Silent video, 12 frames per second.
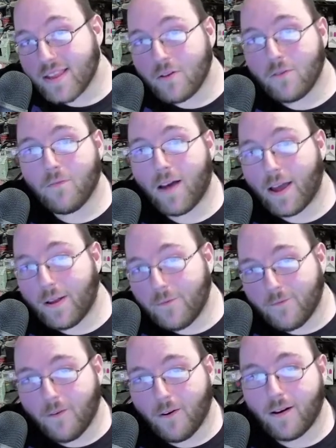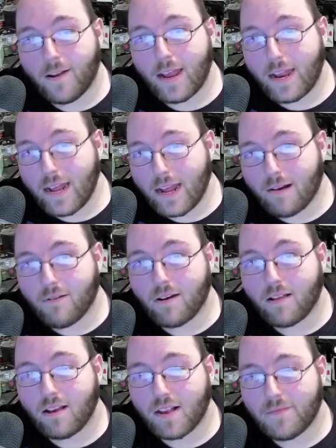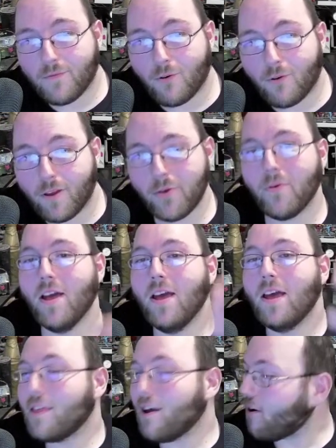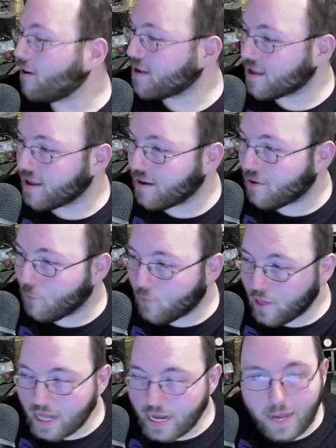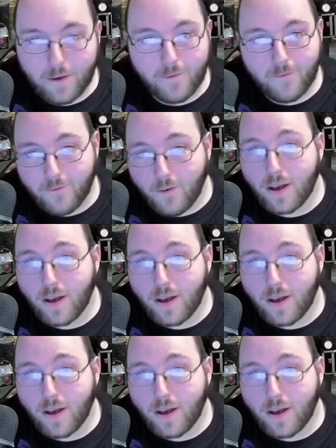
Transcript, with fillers: find fun in Heroclix for you. There are still plenty of fun